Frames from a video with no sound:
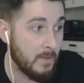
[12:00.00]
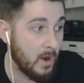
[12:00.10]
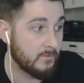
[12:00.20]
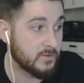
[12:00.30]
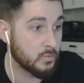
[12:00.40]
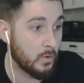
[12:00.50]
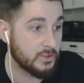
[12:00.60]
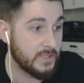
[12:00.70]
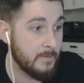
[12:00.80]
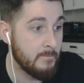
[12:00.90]
I've just
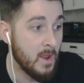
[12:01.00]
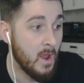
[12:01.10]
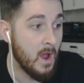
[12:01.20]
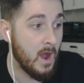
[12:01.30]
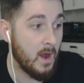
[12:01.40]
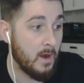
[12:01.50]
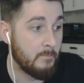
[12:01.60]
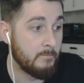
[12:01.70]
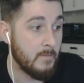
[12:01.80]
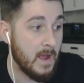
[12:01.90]
watched him,
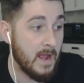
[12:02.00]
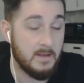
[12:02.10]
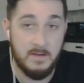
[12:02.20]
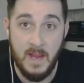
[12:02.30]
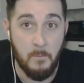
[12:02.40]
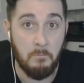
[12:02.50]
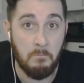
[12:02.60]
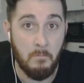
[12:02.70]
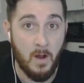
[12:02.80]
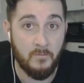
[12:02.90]
um, and yeah,
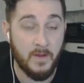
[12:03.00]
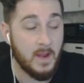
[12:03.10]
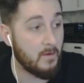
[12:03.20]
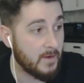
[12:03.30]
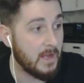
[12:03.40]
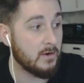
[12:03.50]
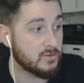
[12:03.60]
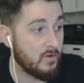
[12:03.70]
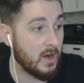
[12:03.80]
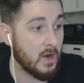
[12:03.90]
I think I think he looks
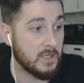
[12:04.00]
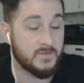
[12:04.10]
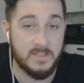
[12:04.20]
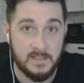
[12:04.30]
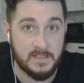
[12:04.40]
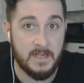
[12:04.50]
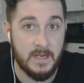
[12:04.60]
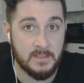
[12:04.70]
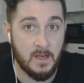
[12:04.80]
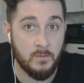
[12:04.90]
alright, guys. For 16
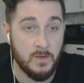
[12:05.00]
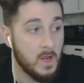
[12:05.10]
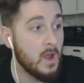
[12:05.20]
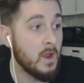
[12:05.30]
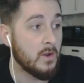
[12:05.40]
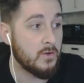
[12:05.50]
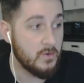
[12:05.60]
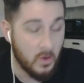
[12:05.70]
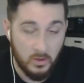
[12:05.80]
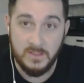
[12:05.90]
years old,
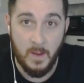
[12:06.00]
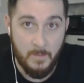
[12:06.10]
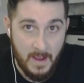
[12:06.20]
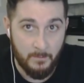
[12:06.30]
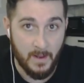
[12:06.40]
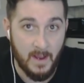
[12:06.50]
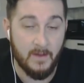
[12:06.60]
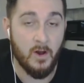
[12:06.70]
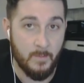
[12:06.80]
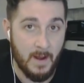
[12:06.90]
not a bad player,
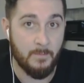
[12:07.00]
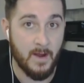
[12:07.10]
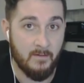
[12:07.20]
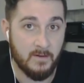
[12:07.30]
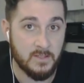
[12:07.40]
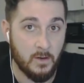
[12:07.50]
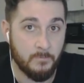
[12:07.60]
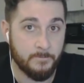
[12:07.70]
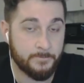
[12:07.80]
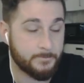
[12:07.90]
not a bad player at all.
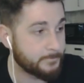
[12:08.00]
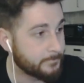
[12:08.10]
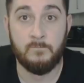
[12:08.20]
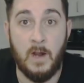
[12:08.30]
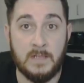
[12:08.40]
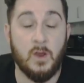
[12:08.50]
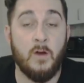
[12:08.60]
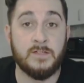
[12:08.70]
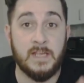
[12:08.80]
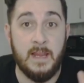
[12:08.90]
Right, so
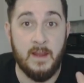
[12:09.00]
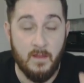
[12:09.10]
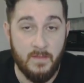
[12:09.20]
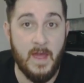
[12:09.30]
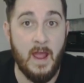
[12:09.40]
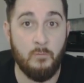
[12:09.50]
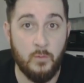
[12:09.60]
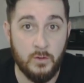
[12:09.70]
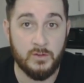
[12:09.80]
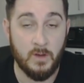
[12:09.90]
obviously that
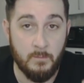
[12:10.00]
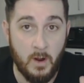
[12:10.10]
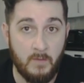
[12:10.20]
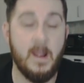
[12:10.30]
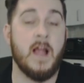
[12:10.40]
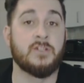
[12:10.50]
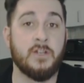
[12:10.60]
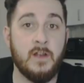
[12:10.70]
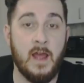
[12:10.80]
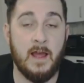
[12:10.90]
was my
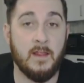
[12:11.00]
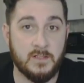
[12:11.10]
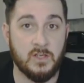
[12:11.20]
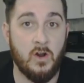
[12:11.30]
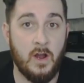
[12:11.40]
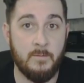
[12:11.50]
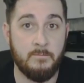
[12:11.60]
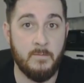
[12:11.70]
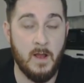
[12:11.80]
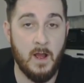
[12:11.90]
reaction at the time
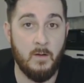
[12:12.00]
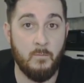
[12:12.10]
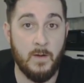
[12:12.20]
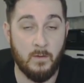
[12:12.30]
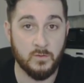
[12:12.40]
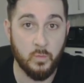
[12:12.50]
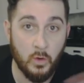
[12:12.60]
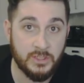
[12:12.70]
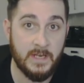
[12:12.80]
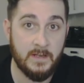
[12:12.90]
um, when I was
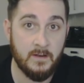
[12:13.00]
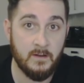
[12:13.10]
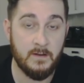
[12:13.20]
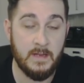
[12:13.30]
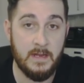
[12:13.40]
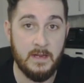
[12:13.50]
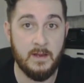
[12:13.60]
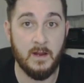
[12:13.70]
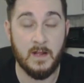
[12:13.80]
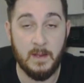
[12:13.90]
watching the
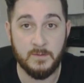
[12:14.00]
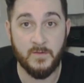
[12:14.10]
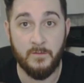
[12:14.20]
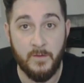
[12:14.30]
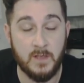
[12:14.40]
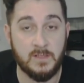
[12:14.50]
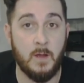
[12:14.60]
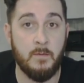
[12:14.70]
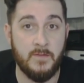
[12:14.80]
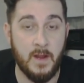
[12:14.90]
clips for the first time
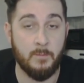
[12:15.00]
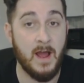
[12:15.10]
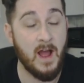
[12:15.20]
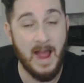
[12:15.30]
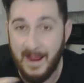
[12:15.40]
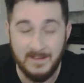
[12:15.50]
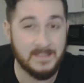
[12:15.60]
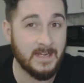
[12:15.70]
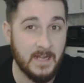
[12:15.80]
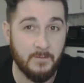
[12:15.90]
of the young player. I hadn't
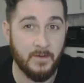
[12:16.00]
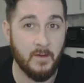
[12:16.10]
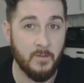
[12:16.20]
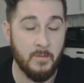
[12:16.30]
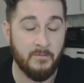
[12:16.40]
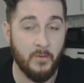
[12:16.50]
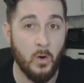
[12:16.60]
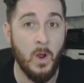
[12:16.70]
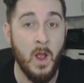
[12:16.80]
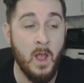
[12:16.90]
seen anything of him
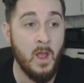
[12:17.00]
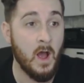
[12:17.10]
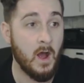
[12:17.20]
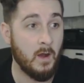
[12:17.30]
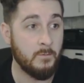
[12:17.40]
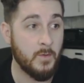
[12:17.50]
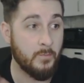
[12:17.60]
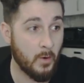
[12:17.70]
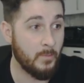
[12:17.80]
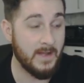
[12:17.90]
before. Um, you
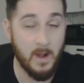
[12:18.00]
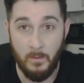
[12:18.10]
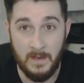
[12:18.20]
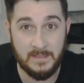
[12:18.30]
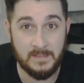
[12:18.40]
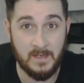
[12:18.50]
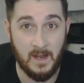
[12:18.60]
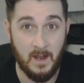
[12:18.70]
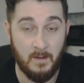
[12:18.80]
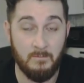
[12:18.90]
probably noticed
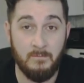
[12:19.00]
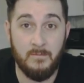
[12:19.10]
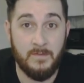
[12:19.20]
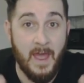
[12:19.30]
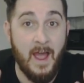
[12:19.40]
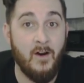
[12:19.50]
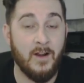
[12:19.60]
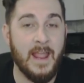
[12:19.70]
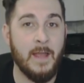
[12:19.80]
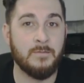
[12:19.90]
um, that I
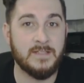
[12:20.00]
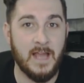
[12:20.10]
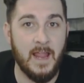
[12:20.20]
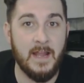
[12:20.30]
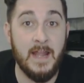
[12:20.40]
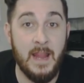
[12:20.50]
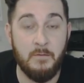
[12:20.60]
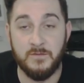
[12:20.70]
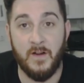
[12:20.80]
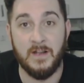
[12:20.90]
kept saying he
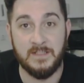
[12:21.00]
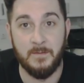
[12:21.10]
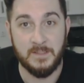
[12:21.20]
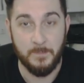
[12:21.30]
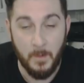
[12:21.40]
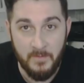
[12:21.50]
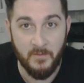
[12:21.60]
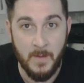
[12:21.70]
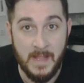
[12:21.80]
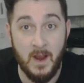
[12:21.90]
was very similar to Bobby
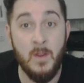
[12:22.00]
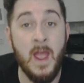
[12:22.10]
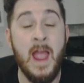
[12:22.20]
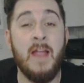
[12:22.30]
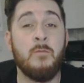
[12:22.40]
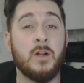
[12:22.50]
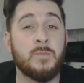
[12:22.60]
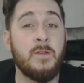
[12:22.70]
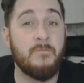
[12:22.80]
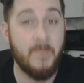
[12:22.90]
Firmino. He reminds
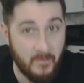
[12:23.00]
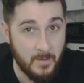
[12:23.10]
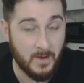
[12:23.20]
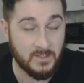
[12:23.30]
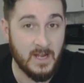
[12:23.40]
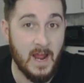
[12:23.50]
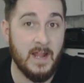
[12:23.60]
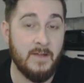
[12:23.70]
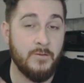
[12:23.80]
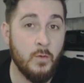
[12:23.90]
me very much of that. And
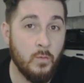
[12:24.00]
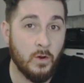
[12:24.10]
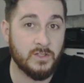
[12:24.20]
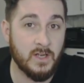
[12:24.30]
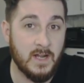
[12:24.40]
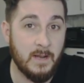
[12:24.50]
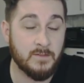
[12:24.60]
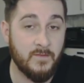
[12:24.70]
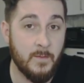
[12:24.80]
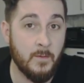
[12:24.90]
if you watch the clips
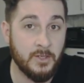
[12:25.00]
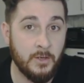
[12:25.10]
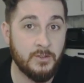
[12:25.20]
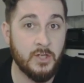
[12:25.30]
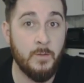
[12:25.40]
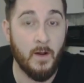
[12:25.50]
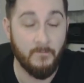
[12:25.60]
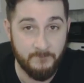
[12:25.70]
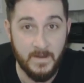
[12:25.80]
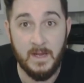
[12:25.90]
of him on YouTube, I
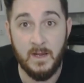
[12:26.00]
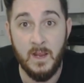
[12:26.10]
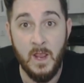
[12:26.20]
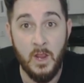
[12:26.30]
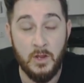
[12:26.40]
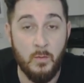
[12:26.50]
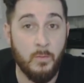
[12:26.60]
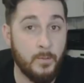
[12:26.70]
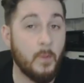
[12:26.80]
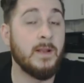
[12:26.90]
think you will
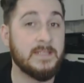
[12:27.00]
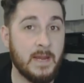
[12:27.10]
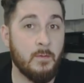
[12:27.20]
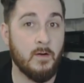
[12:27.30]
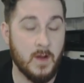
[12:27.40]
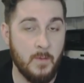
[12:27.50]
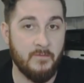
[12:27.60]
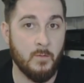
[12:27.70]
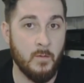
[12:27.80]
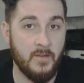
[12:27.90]
probably see where I'm coming
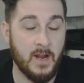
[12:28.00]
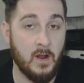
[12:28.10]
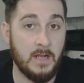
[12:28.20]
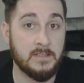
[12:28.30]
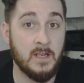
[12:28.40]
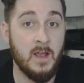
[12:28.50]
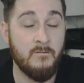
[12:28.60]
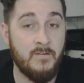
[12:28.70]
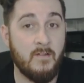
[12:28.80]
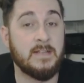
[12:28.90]
from with it, guys.
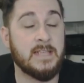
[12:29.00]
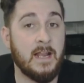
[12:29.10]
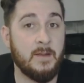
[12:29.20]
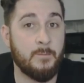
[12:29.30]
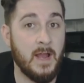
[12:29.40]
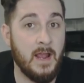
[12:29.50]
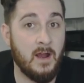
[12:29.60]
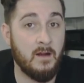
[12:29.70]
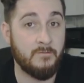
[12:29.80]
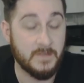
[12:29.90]
Very talented
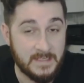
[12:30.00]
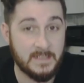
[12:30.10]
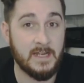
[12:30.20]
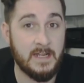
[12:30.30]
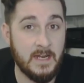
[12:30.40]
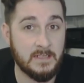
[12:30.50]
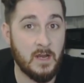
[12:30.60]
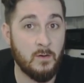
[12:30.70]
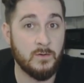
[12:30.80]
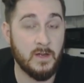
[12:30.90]
player for 16 years
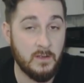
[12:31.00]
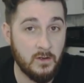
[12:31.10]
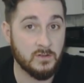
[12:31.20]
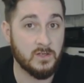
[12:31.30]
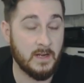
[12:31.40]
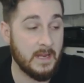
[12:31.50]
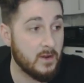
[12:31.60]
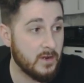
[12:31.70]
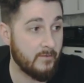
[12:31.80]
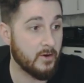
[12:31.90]
old. Looks like he
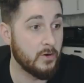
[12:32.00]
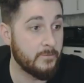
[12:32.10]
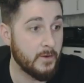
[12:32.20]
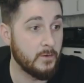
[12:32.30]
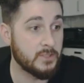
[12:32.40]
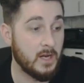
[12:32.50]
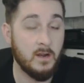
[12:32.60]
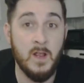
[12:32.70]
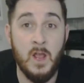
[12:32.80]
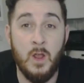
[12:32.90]
could have a good future.
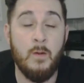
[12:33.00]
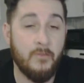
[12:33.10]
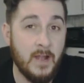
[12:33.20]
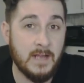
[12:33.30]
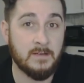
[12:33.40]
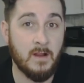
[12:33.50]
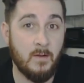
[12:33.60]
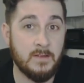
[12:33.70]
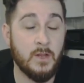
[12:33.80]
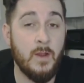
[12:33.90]
Whoever he ends up
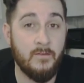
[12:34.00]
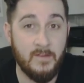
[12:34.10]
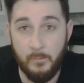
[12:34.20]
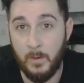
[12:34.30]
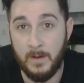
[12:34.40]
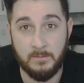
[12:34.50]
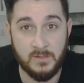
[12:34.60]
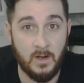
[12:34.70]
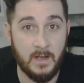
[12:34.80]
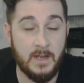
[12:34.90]
going to, if Liverpool end up
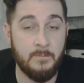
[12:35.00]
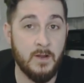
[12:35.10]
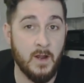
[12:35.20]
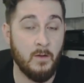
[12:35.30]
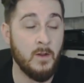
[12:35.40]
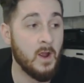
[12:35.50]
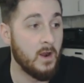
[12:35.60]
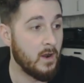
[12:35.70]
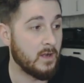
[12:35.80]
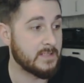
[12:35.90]
signing him, you know,
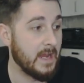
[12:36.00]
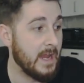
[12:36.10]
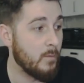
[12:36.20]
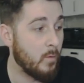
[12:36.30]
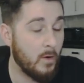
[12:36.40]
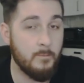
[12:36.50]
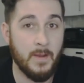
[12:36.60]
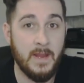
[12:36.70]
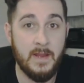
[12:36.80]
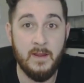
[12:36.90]
like I say, it won't
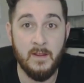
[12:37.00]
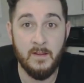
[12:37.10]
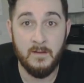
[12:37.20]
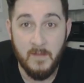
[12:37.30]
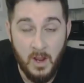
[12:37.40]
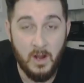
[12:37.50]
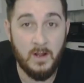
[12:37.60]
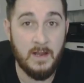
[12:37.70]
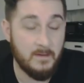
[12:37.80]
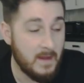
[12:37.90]
be early.